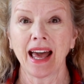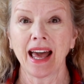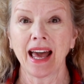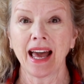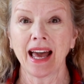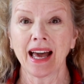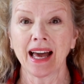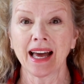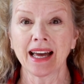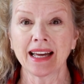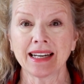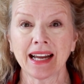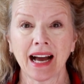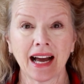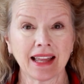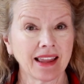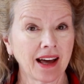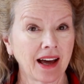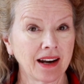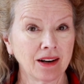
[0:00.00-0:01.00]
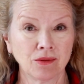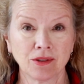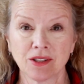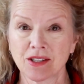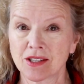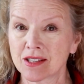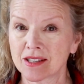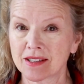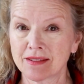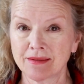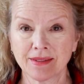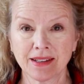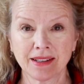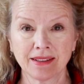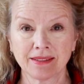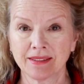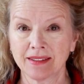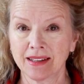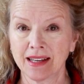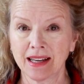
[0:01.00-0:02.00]
and I thought it was
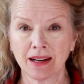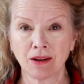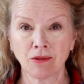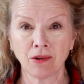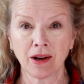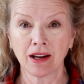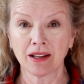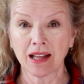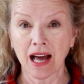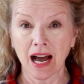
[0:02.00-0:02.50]
getting well.